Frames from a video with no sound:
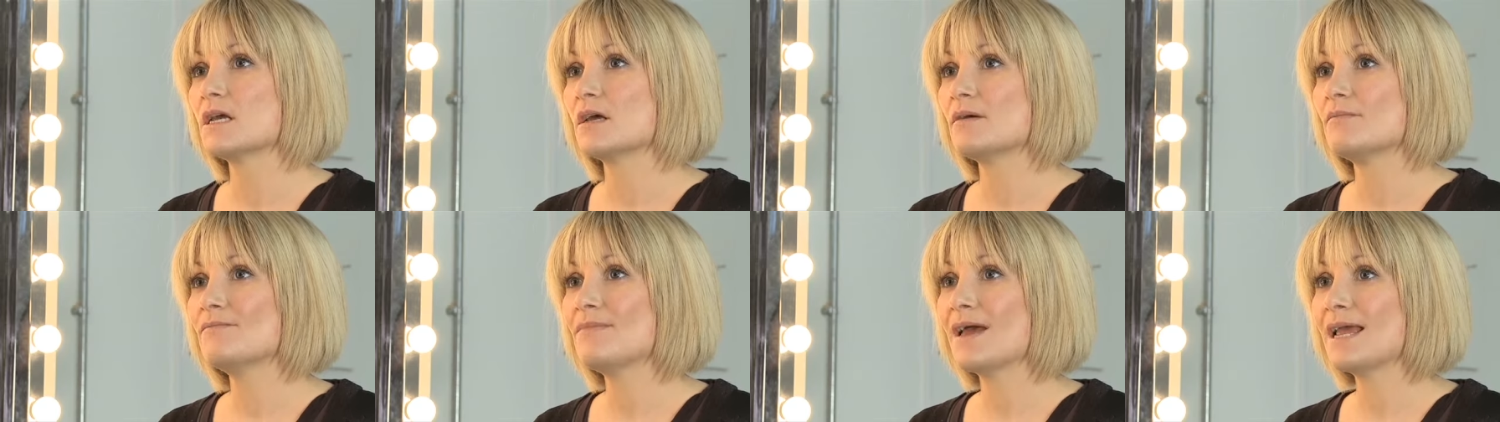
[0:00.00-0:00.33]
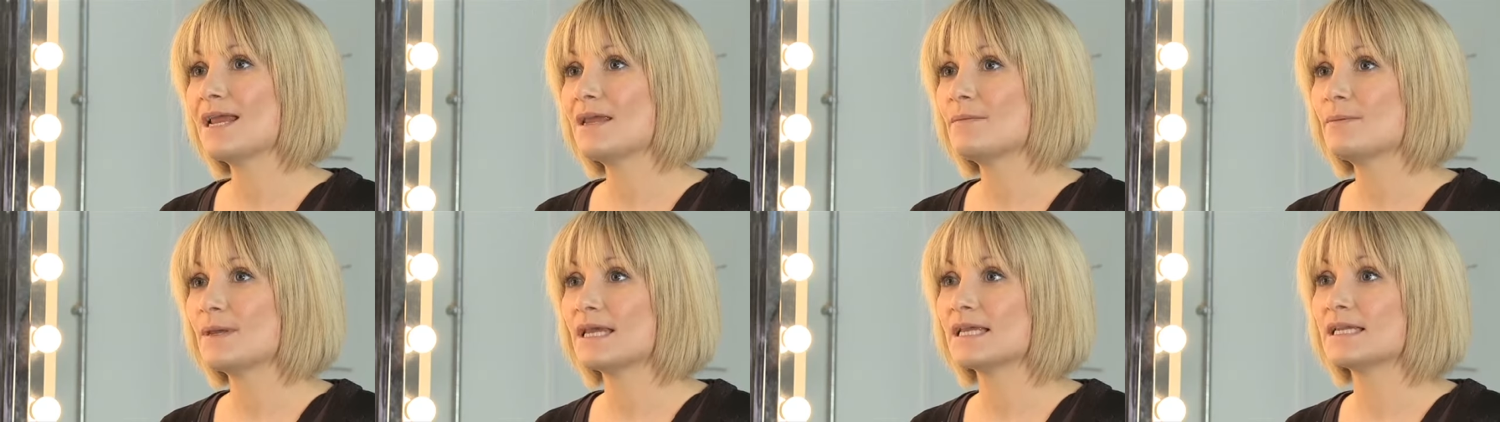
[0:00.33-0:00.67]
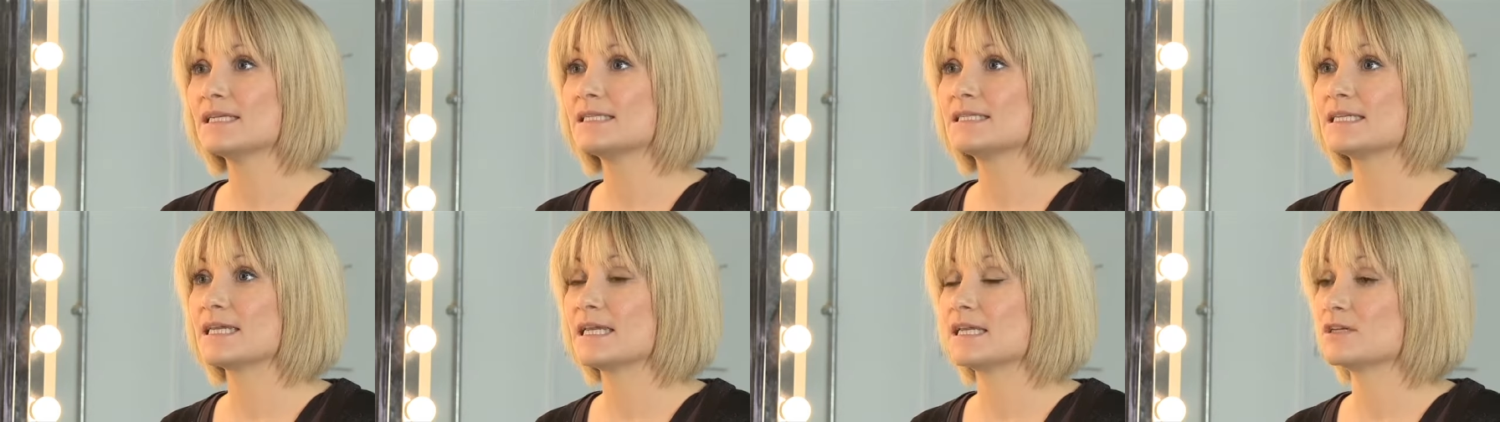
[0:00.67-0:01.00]
maybe
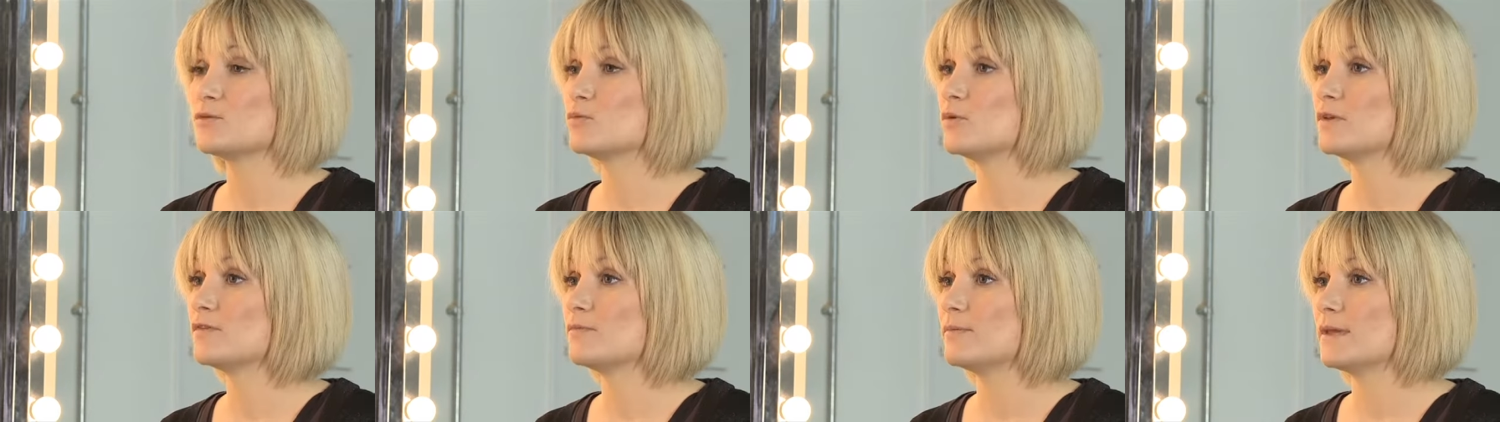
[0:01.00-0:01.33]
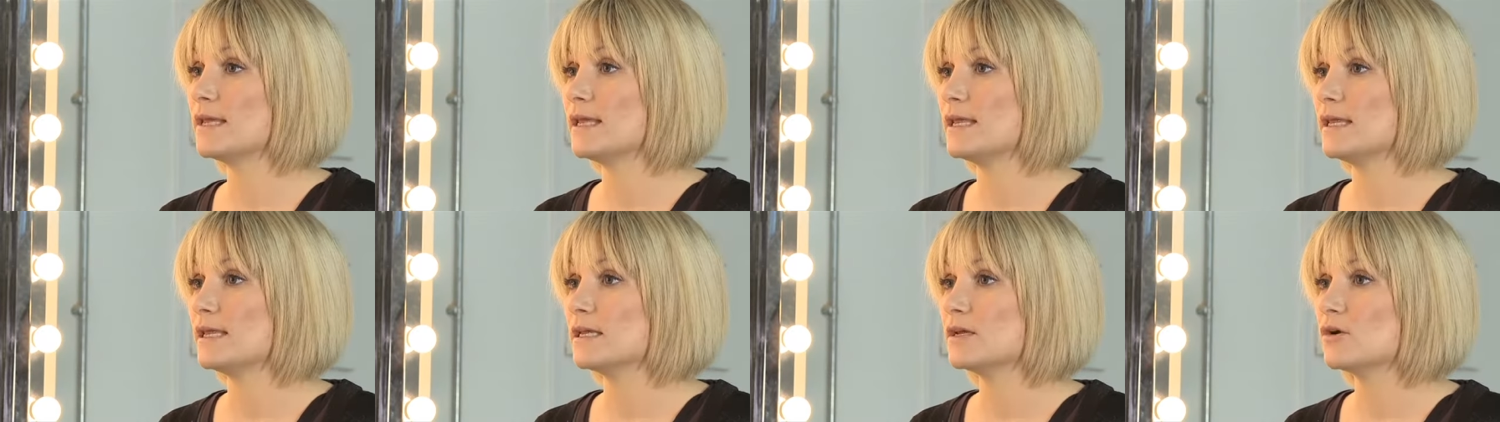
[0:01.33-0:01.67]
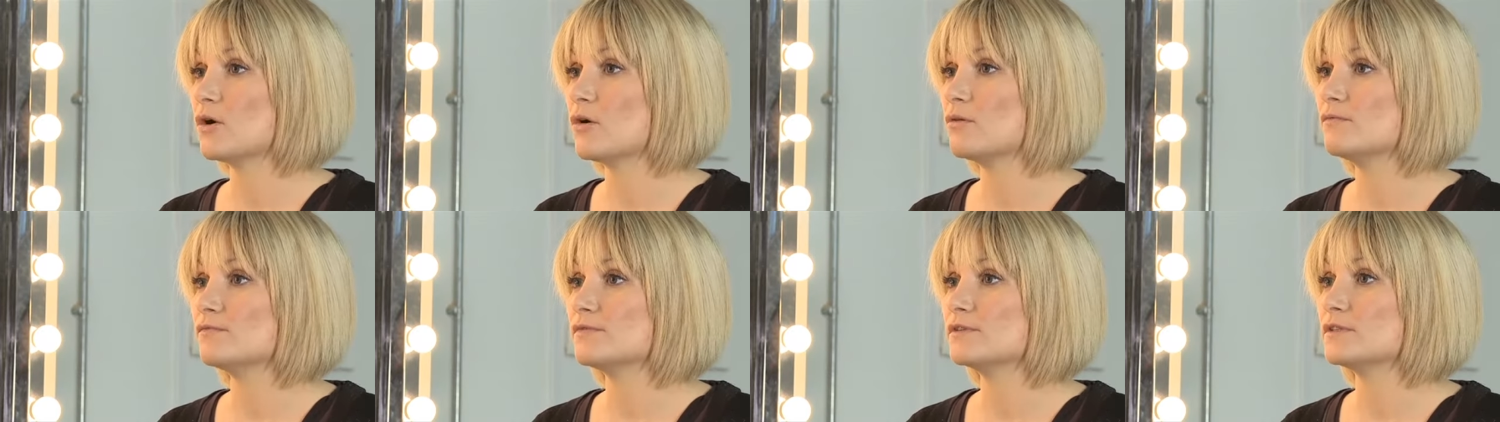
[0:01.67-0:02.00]
it did with me
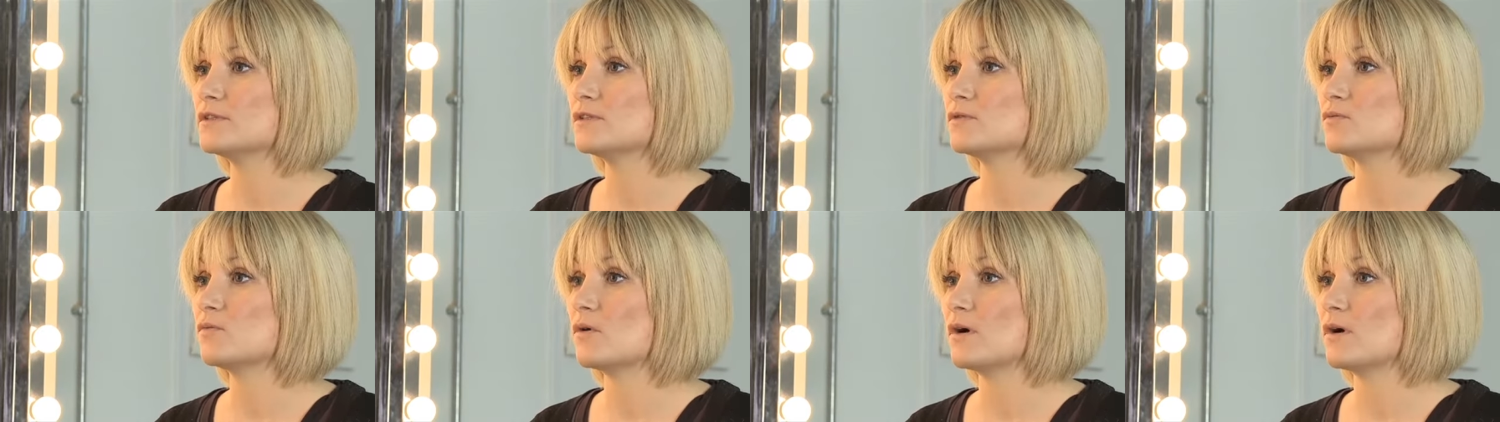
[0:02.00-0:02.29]
confidence